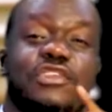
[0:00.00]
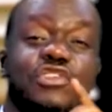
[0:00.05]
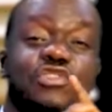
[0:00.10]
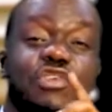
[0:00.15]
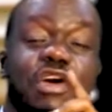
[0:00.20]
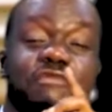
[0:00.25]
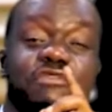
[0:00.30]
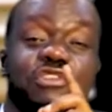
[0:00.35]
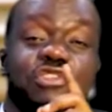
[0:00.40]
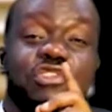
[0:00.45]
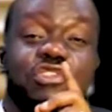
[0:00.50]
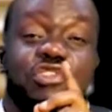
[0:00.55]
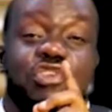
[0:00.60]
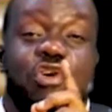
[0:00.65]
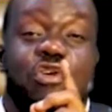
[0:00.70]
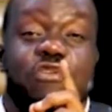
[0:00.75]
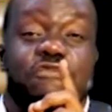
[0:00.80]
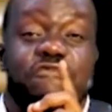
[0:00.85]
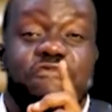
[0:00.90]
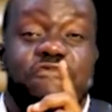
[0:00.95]
you have just
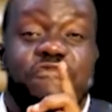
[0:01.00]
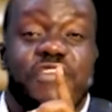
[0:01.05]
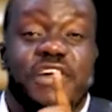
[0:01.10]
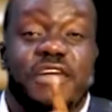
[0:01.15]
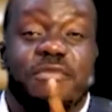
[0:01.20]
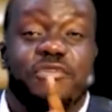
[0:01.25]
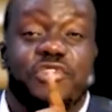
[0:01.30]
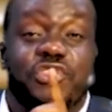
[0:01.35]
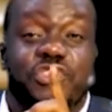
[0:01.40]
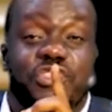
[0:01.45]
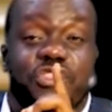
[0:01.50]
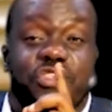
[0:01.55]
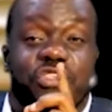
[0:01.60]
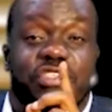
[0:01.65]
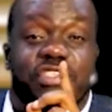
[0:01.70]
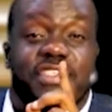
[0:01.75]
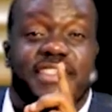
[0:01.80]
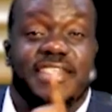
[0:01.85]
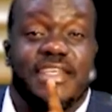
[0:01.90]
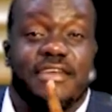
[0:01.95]
confirmed to
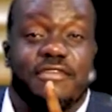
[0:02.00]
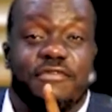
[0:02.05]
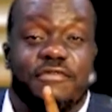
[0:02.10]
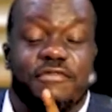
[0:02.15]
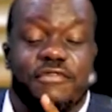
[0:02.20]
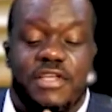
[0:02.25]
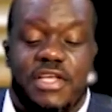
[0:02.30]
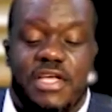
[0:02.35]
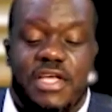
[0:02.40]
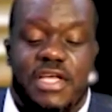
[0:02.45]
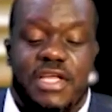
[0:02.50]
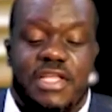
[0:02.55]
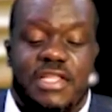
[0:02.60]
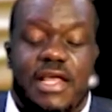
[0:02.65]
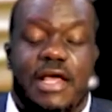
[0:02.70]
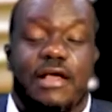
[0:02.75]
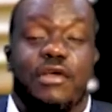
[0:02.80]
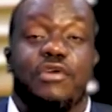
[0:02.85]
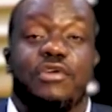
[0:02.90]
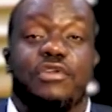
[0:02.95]
yourself
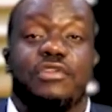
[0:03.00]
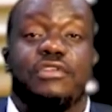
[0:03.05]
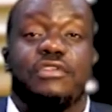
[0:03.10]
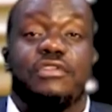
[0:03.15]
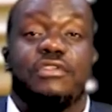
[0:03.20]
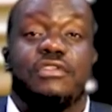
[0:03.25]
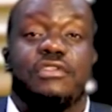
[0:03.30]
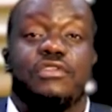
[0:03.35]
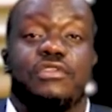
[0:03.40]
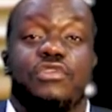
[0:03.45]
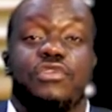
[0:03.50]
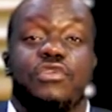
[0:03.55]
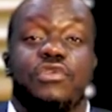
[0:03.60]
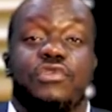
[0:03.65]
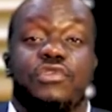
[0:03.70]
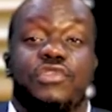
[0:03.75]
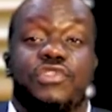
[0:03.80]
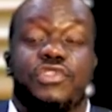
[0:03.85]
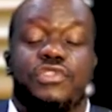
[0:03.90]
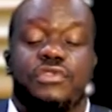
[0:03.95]
that God
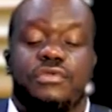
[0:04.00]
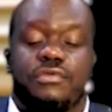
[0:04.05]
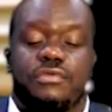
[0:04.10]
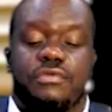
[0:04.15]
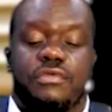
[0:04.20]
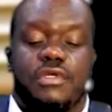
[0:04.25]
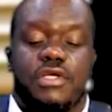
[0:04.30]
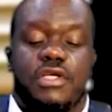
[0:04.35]
knows you,